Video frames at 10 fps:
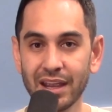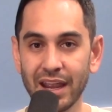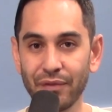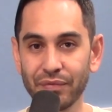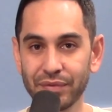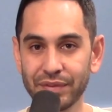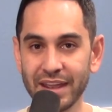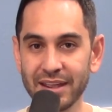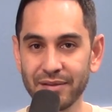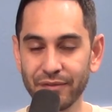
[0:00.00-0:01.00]
And
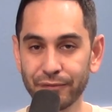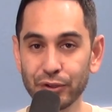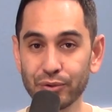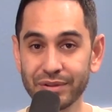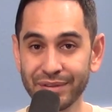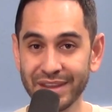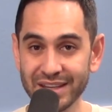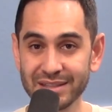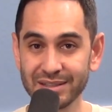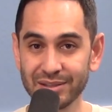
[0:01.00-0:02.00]
they viewed
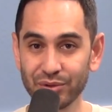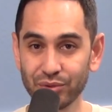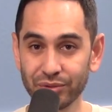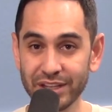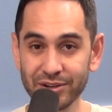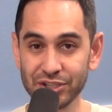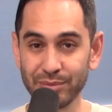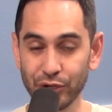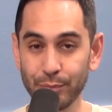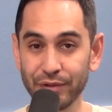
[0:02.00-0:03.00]
this leadership
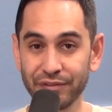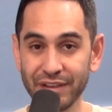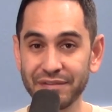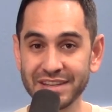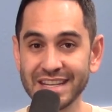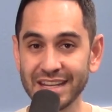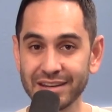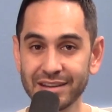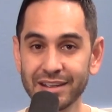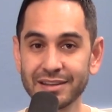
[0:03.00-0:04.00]
group of
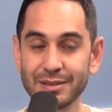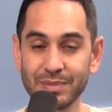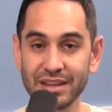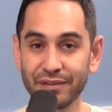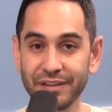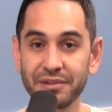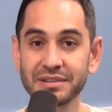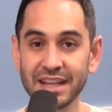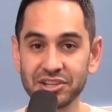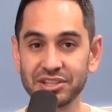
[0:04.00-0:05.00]
15 to be the
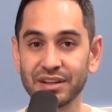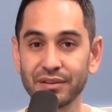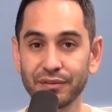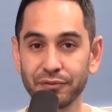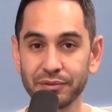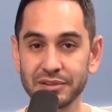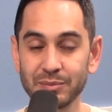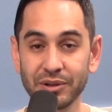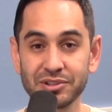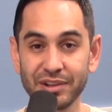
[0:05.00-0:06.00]
foundation for the
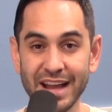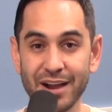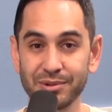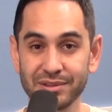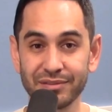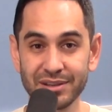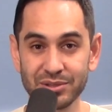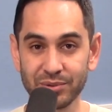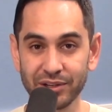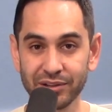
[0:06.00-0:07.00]
spiritual house of
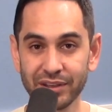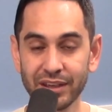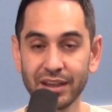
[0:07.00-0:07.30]
Israel,